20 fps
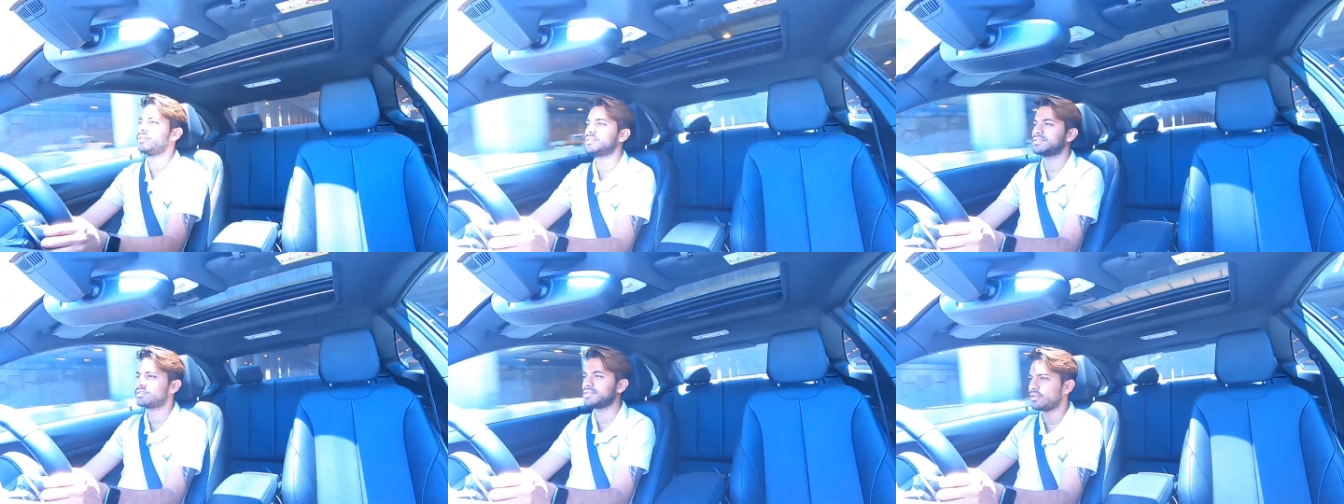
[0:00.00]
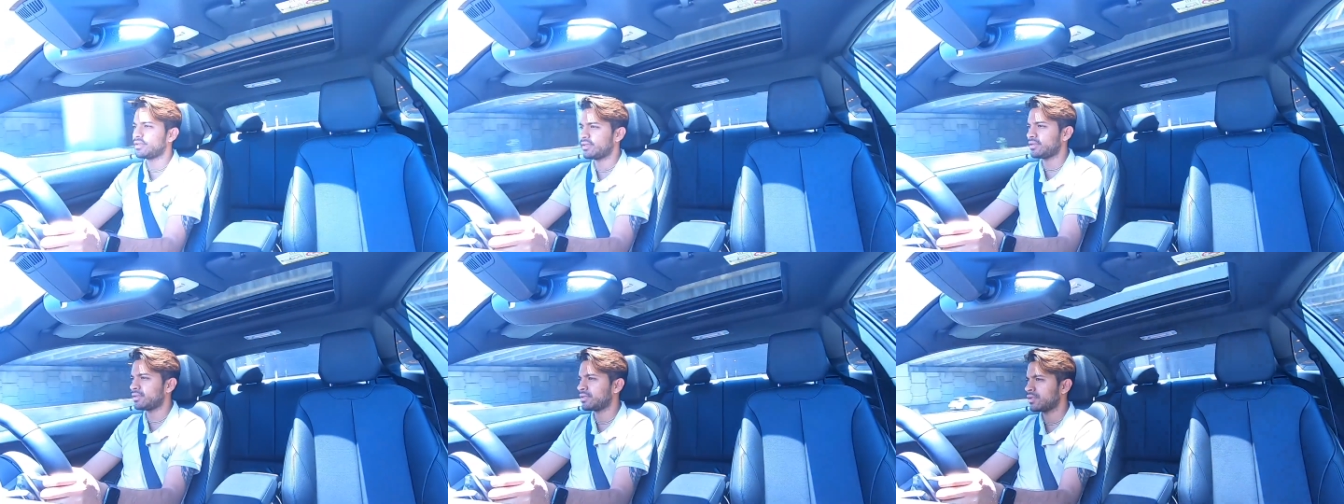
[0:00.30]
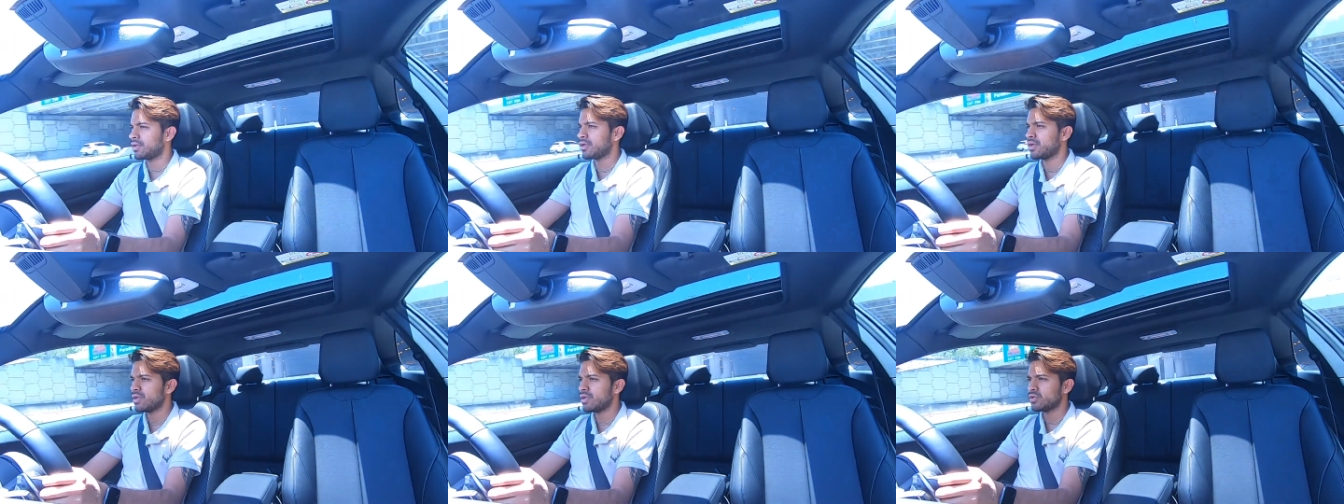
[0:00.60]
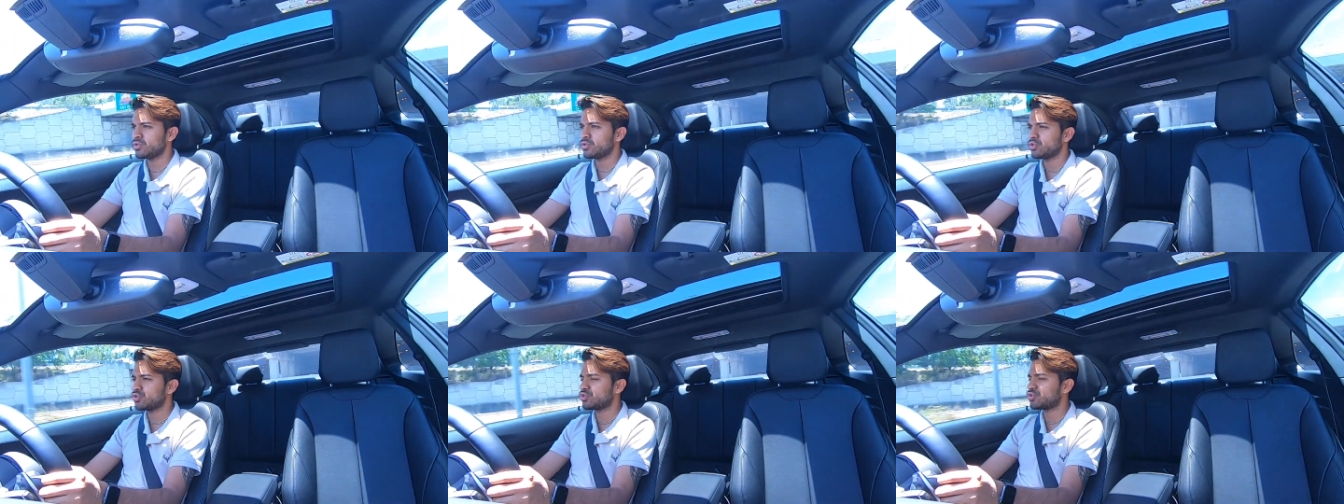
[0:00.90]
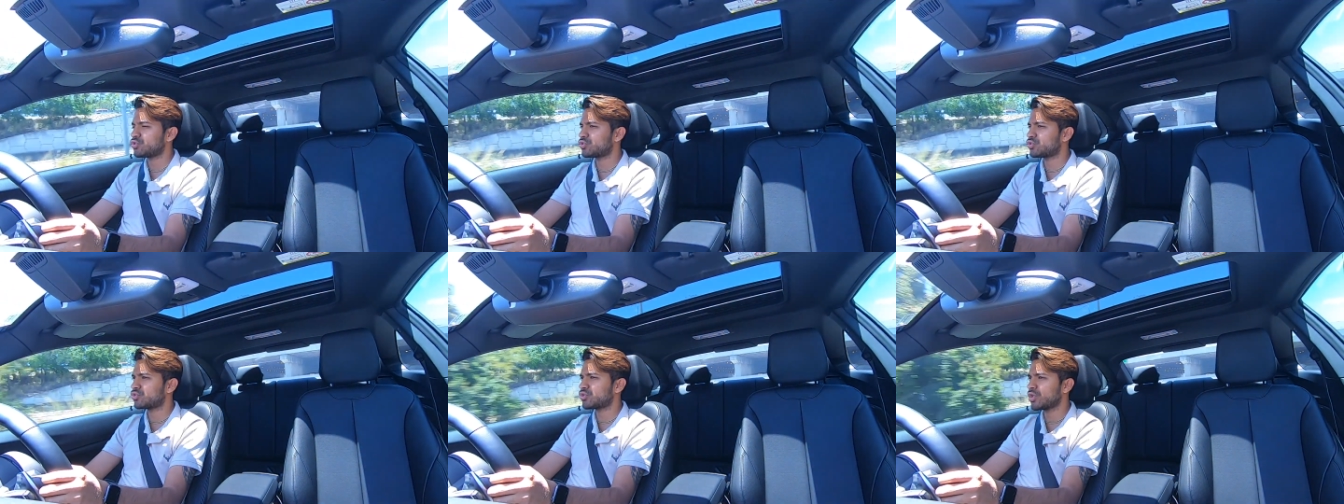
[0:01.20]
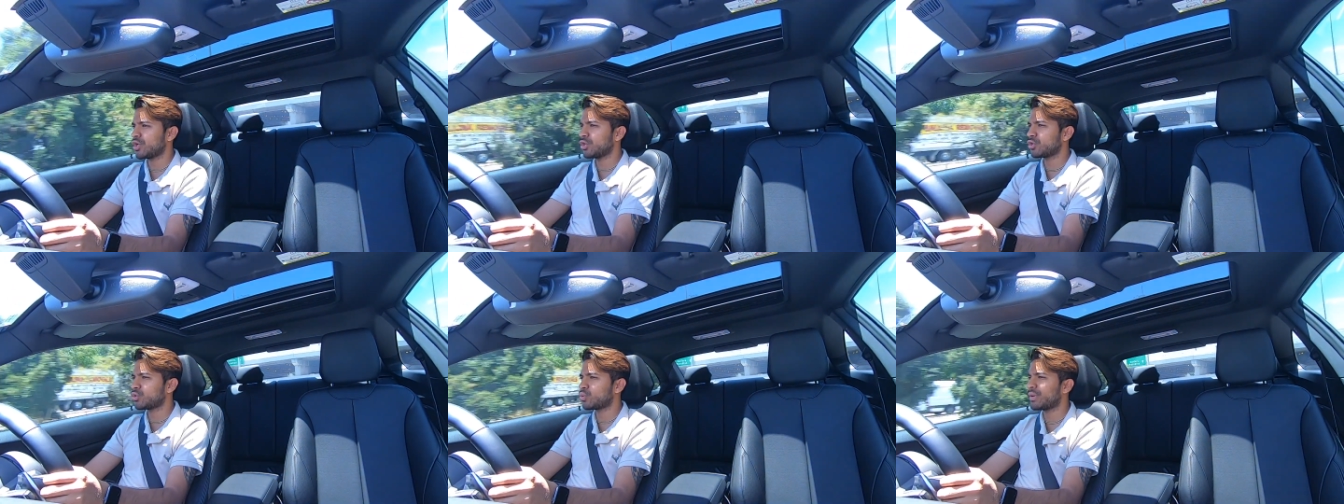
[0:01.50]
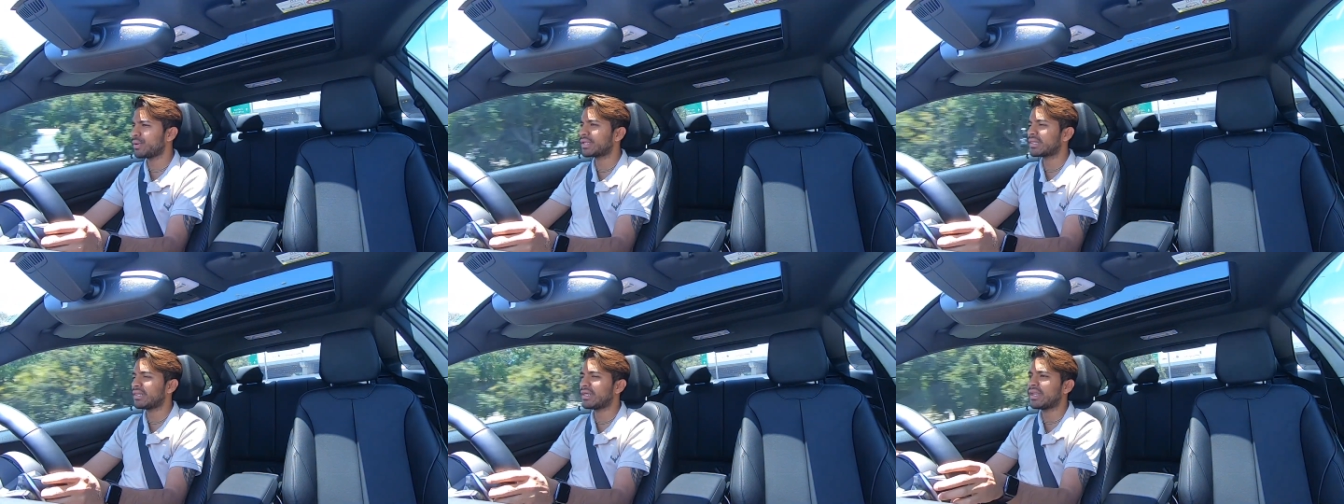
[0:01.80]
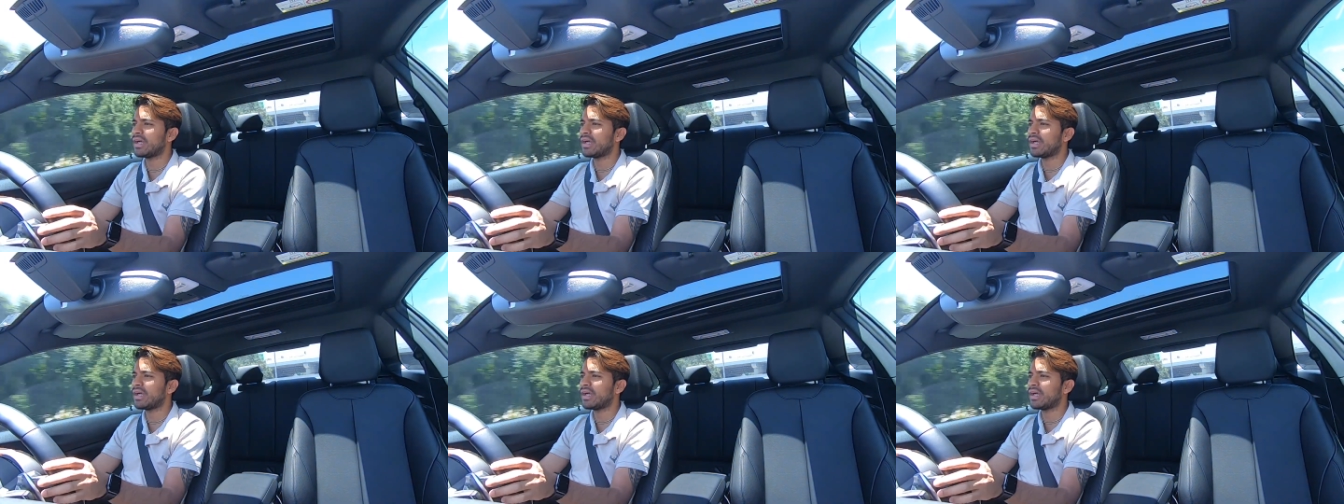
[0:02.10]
this thing so quickly,